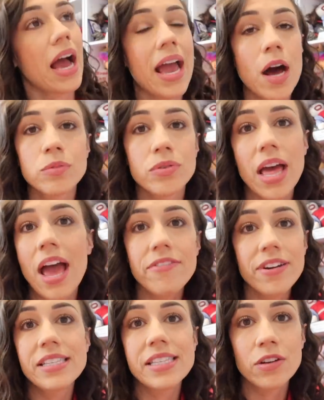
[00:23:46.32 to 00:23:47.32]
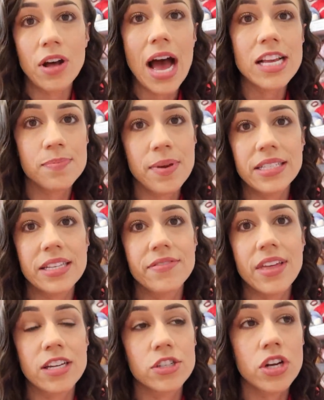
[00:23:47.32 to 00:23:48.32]
I helped with every single aspect
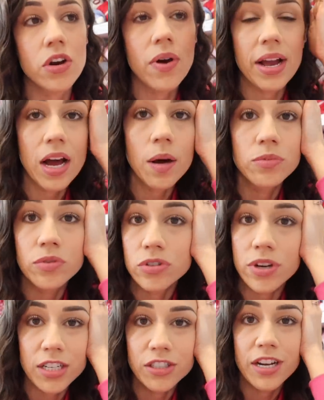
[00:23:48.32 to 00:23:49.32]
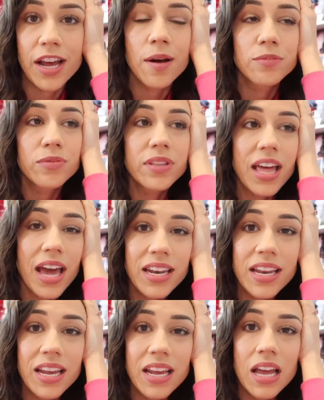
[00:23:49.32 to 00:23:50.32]
of that show. I helped with direction, I helped with
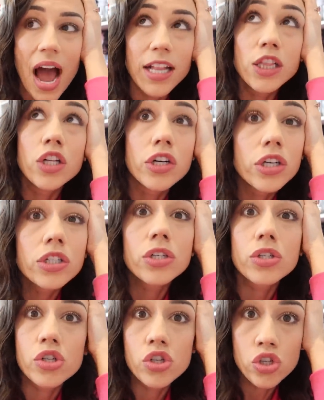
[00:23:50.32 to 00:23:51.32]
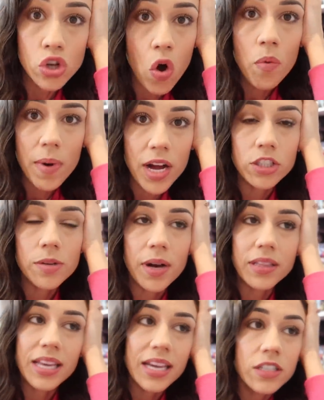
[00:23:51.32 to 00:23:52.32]
editing. I learned so much
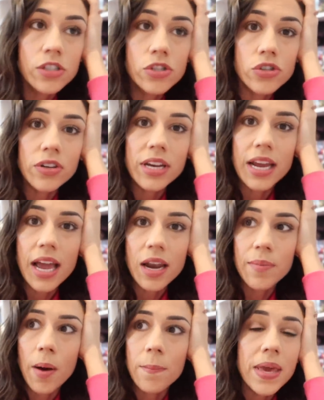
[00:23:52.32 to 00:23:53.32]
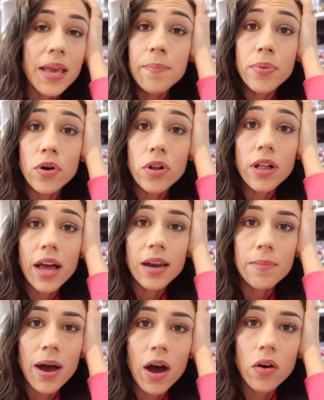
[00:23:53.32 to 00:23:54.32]
about the industry and about people
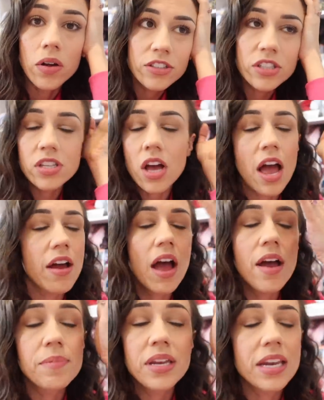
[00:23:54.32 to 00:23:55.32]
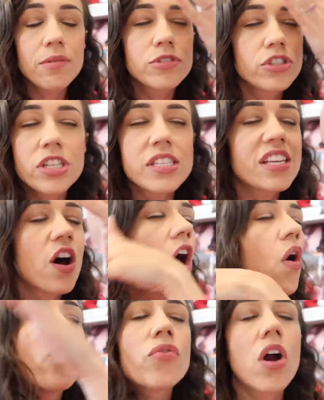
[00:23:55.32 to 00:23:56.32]
and about just, I, I mean, it was just
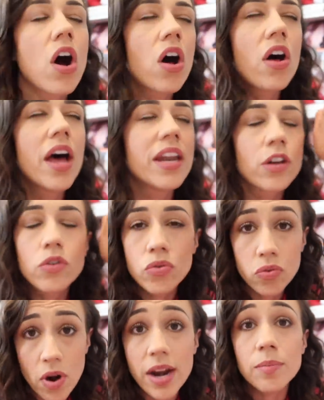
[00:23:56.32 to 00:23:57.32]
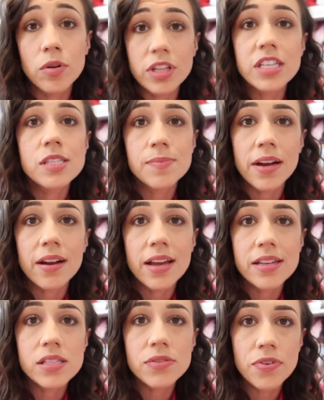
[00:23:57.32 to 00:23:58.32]
overall an incredible
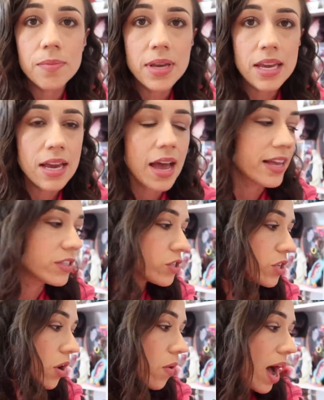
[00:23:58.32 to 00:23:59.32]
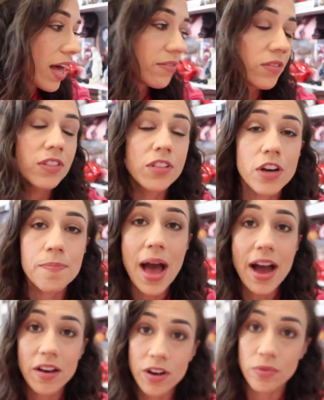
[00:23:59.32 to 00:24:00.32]
experience for me. And so I look
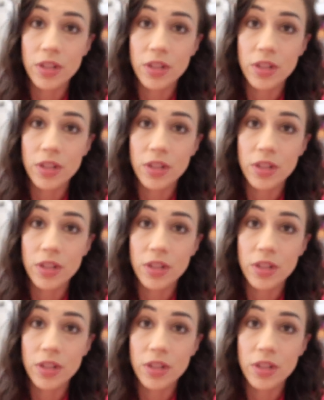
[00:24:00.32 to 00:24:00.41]
back on it